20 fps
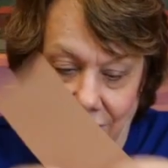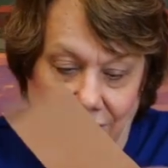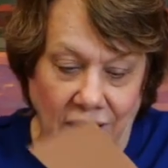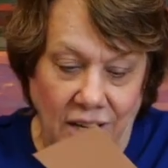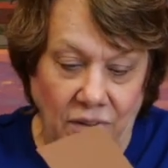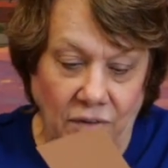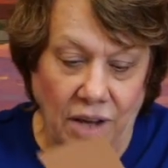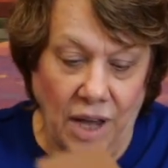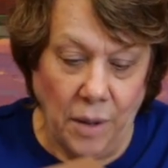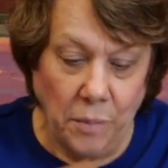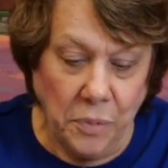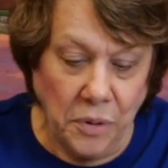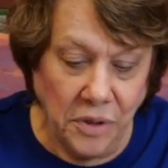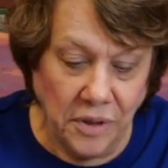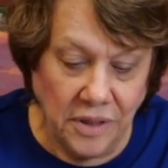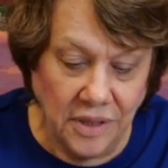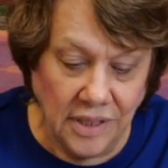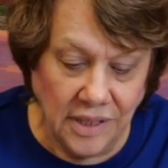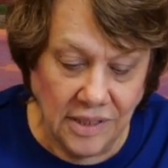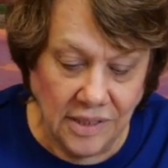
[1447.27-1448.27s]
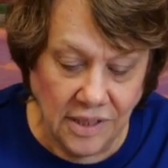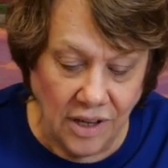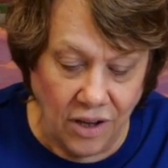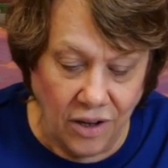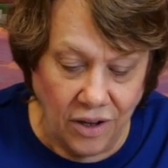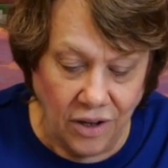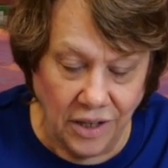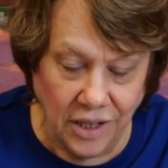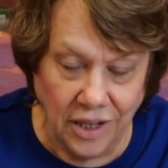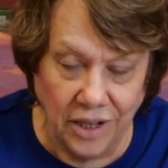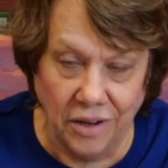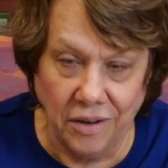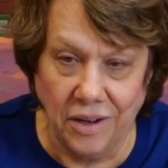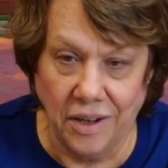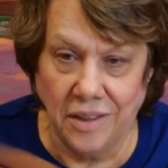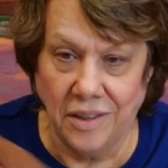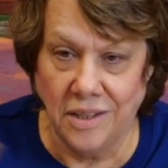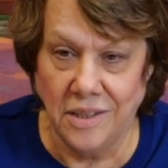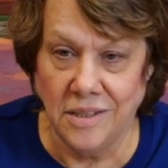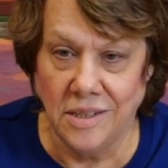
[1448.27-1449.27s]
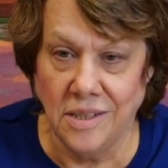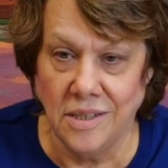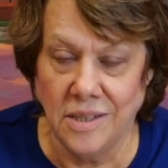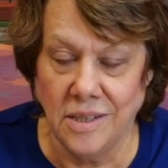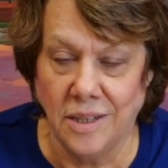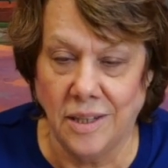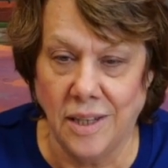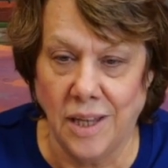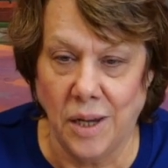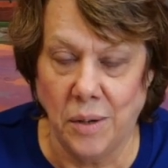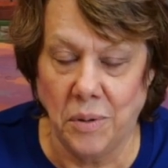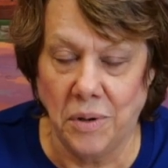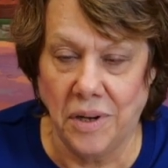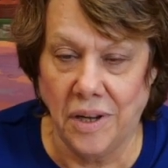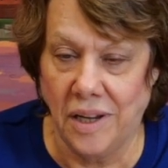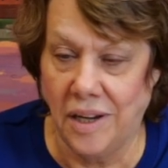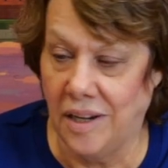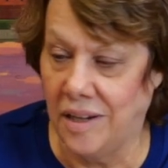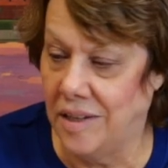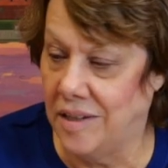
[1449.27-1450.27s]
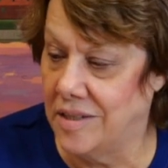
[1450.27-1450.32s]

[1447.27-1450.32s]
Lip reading: If I put this on here, and this isn't laminated,